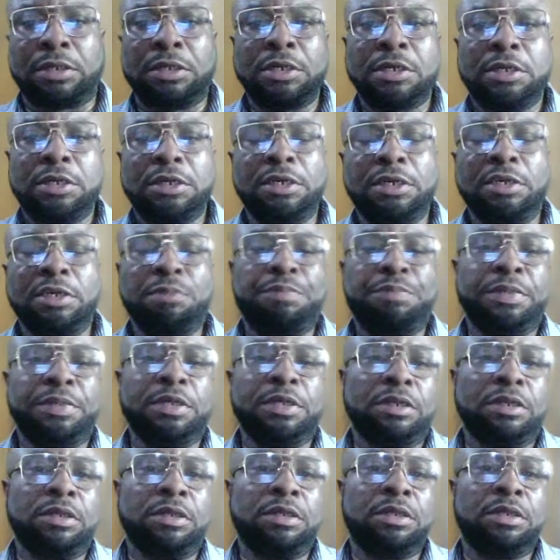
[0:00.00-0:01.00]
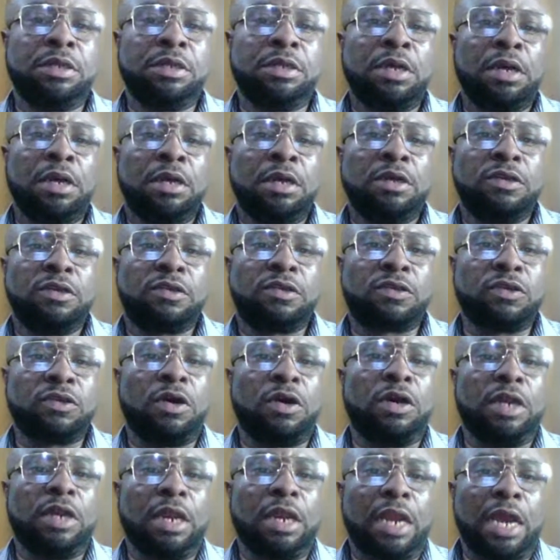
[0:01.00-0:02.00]
the bill saw the
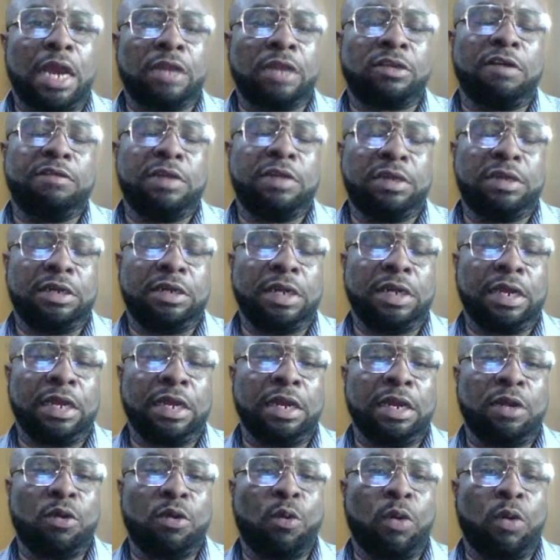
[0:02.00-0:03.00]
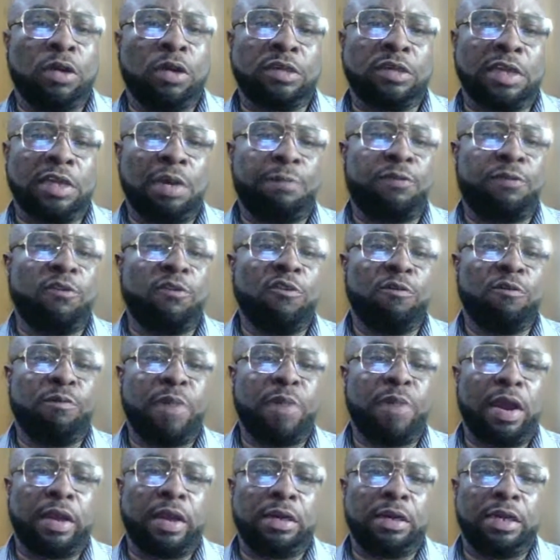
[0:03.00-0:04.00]
light of the day, was approved by
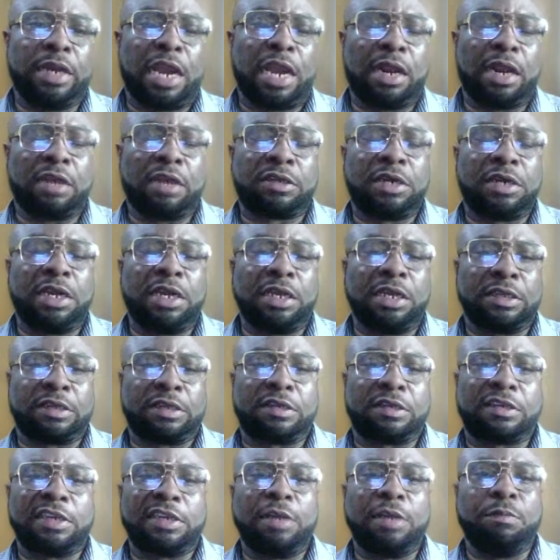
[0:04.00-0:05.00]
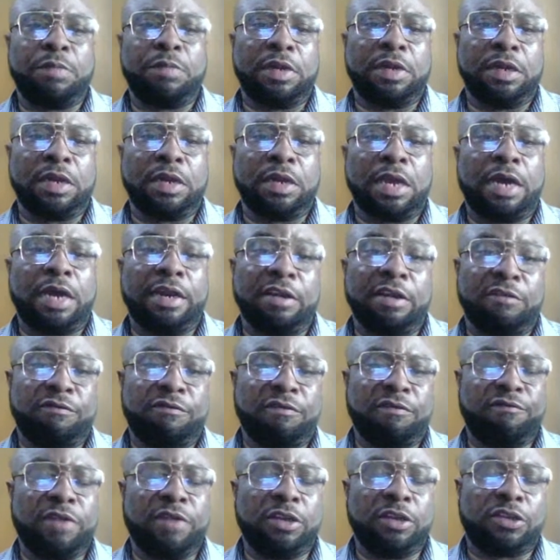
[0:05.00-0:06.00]
the National Assembly, and
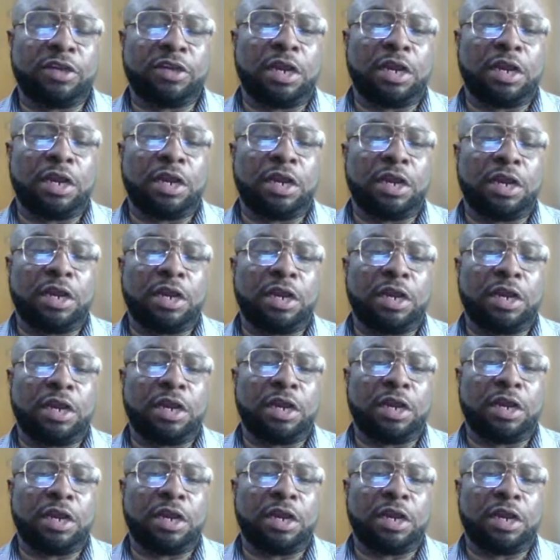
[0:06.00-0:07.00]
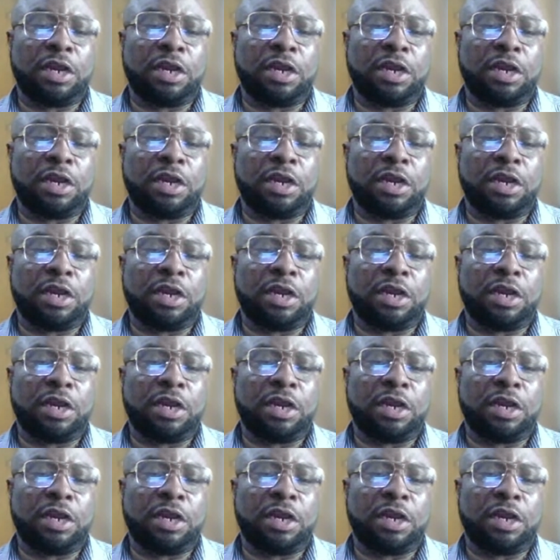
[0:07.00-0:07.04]
eventually received the